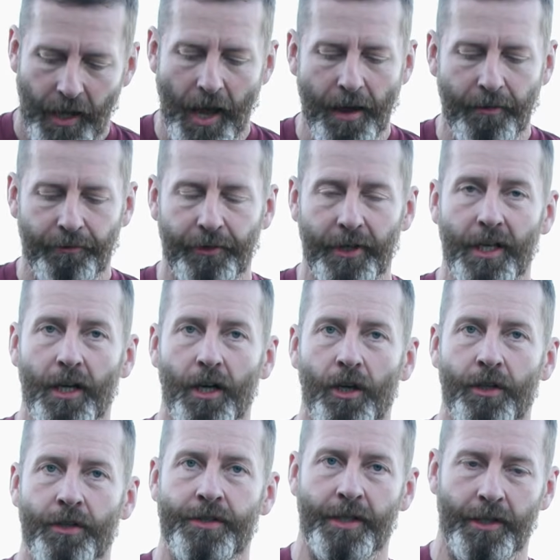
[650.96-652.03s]
Every
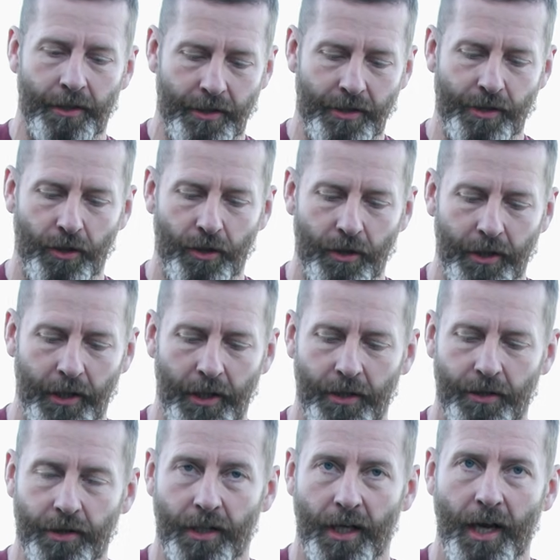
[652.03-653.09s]
hunter stalker
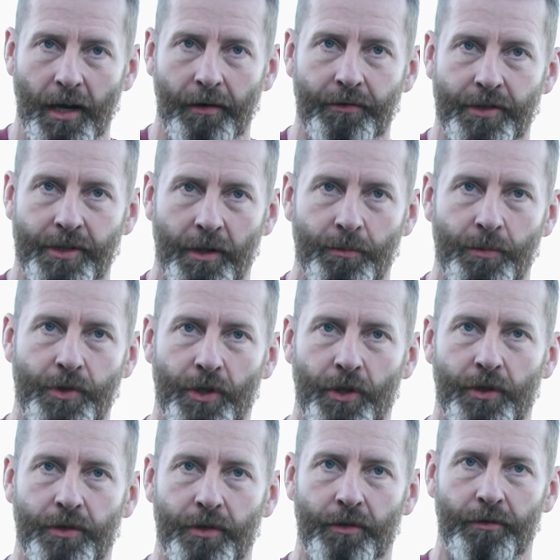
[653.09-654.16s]
should have some
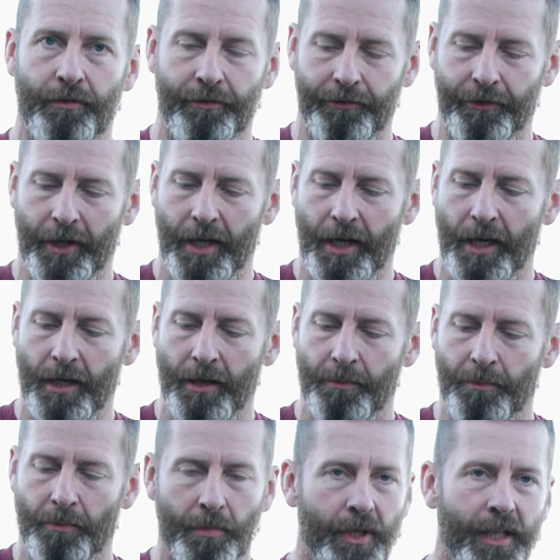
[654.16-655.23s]
sort of
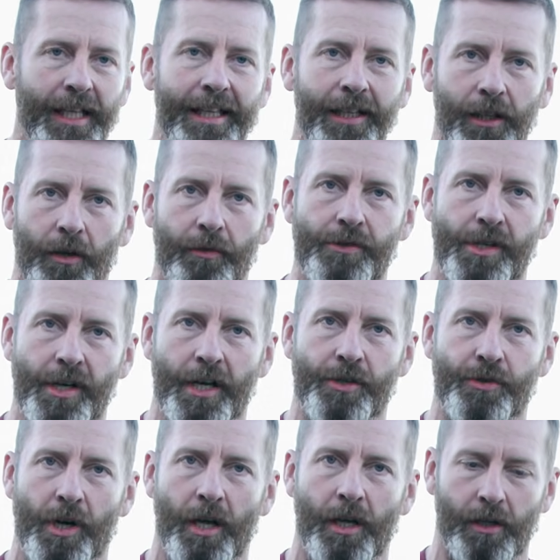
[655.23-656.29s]
clean gloves,
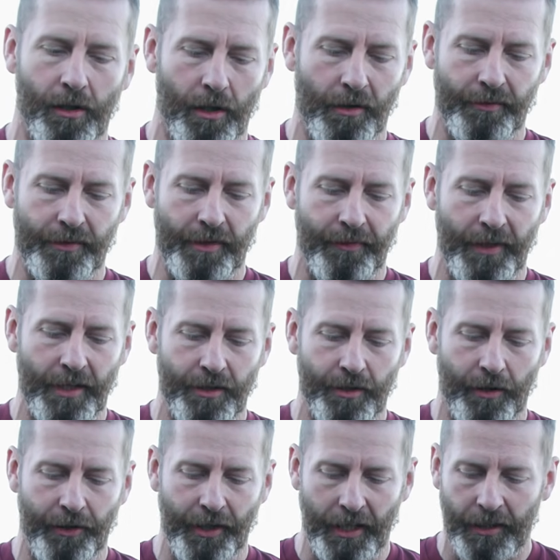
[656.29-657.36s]
nitrile gloves, if that's
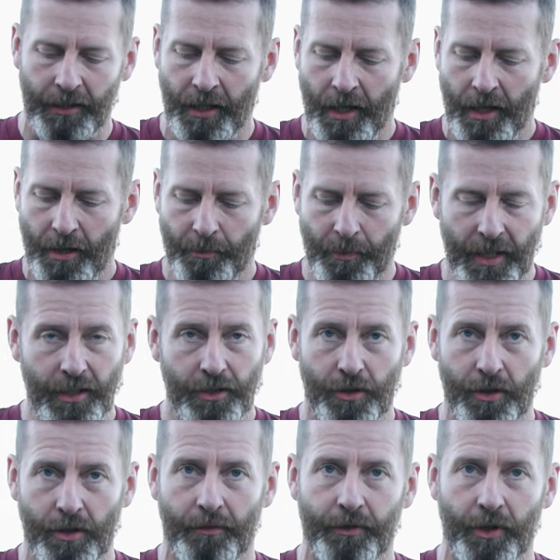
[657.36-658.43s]
your thing. Make
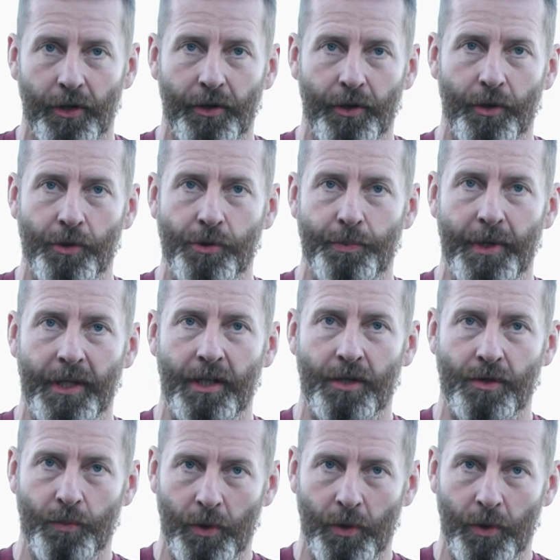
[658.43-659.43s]
sure you've got those, because